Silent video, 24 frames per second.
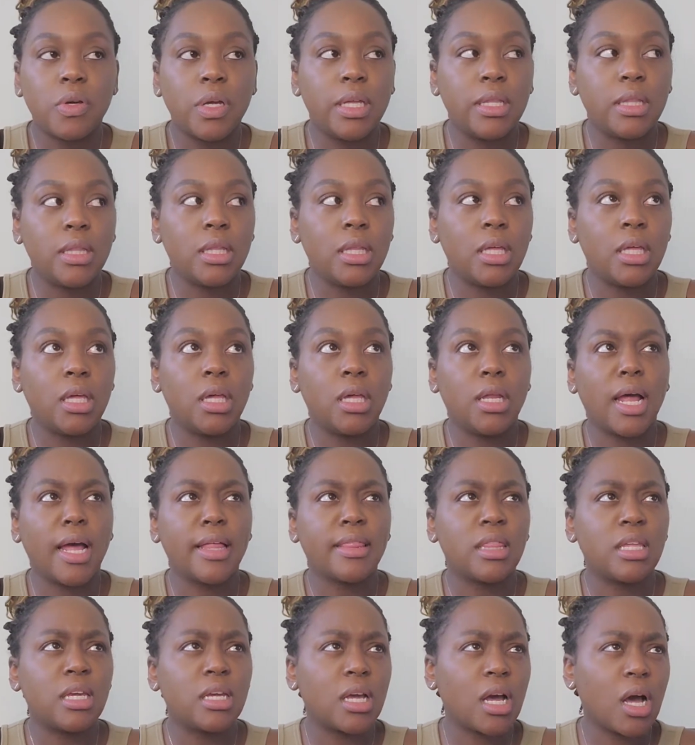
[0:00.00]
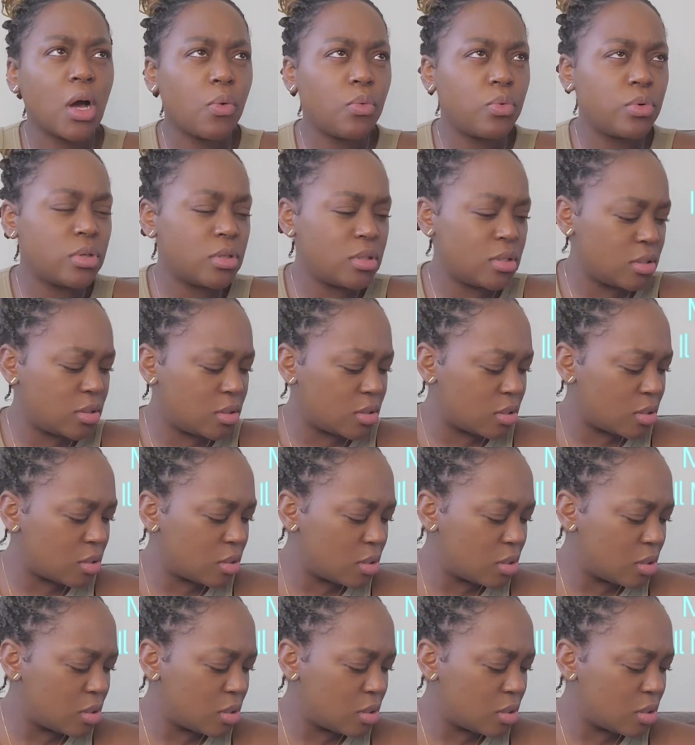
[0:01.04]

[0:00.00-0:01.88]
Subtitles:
And then I think I was